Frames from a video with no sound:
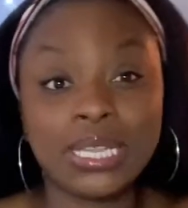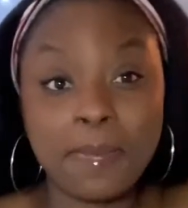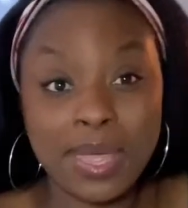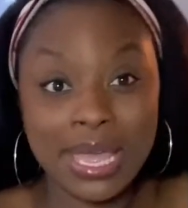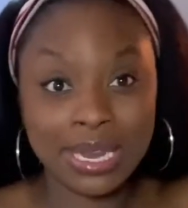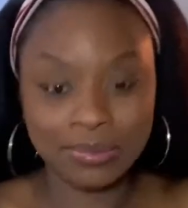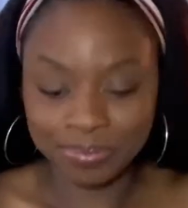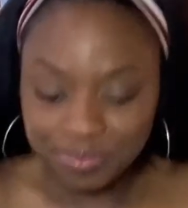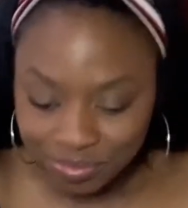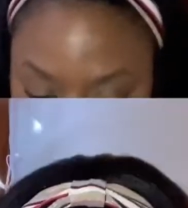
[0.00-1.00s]

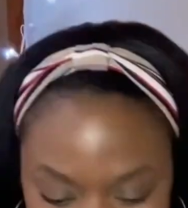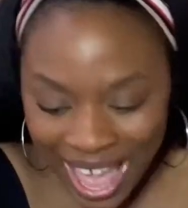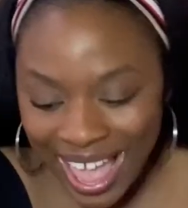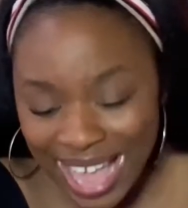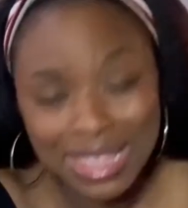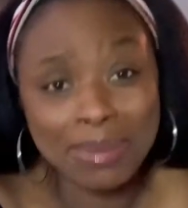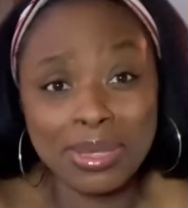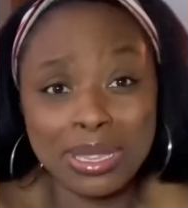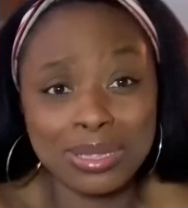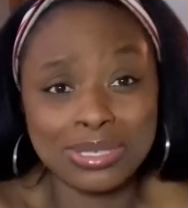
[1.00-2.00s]
This. I don't want to be, I hate that I'm
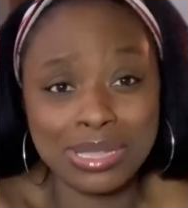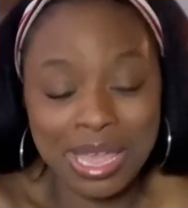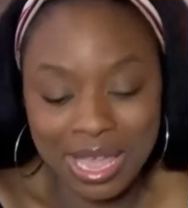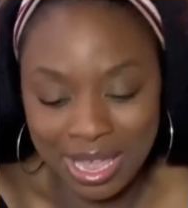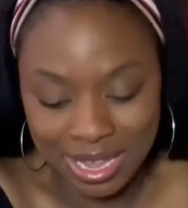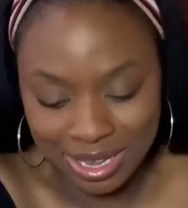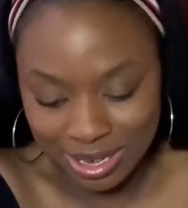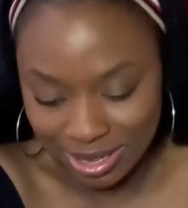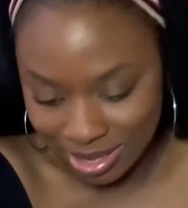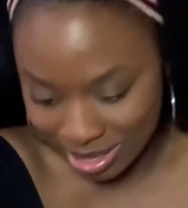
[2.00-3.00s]
getting into the
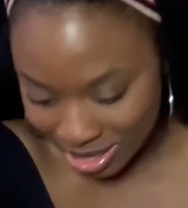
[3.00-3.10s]
end.